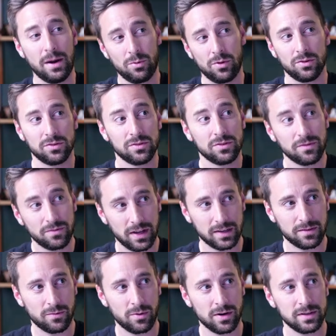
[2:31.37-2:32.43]
That will
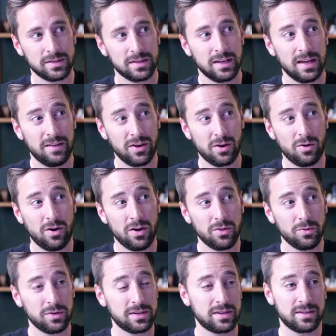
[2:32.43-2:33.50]
flex for us. If I go all
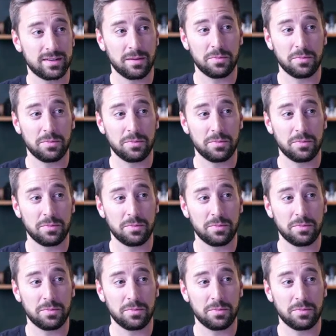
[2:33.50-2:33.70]
the way to